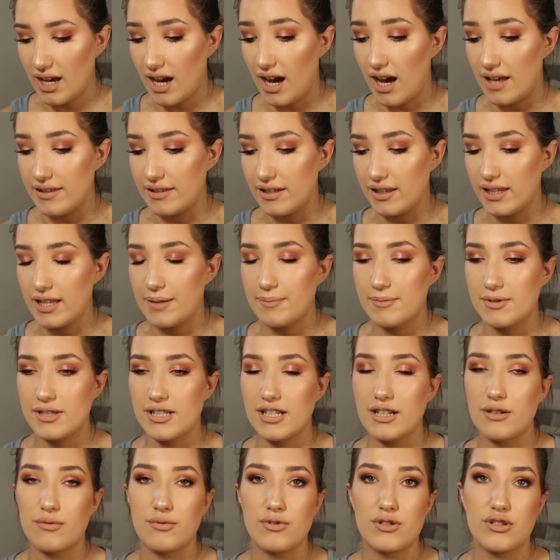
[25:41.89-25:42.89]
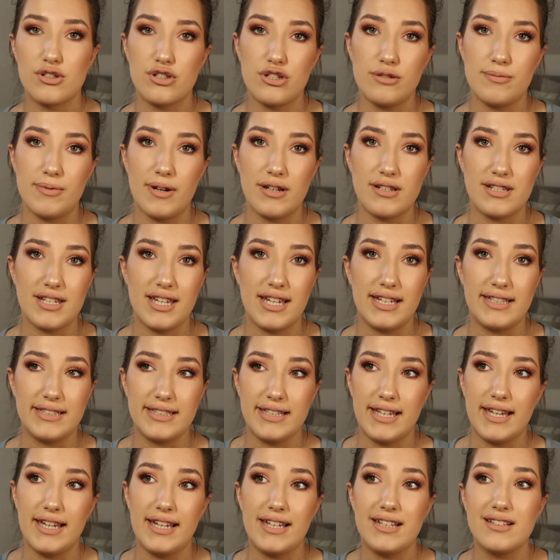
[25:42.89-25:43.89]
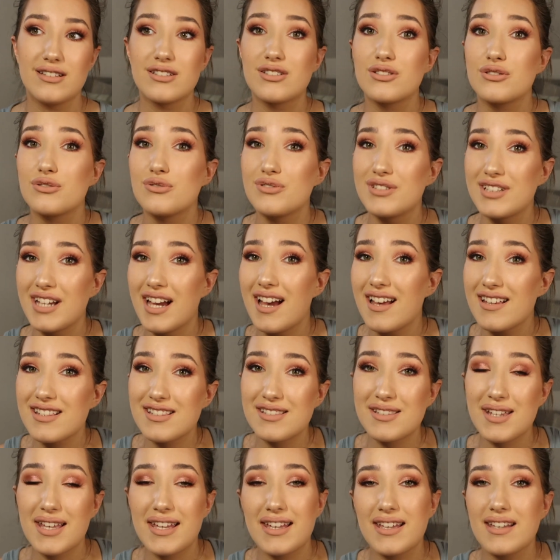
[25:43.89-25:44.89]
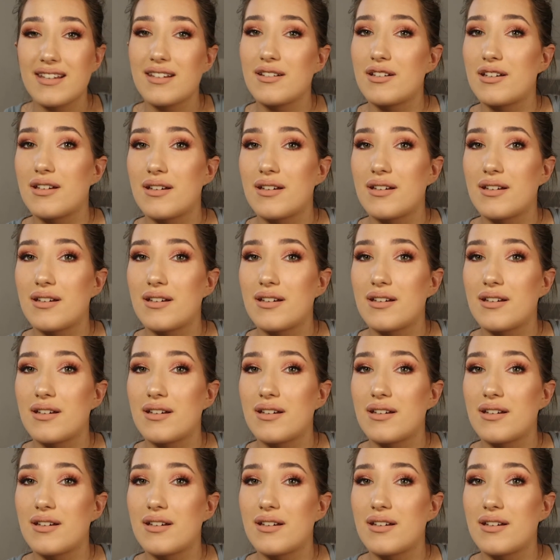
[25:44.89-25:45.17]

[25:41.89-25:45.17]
and the lipstick was £2.88. So that's like